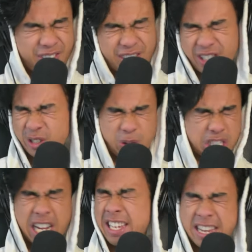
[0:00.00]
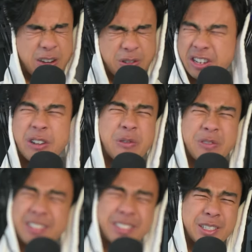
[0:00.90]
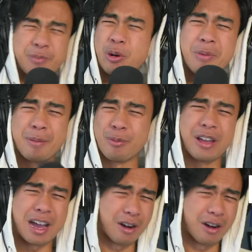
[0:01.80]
just go check it out. You know, support my boy out.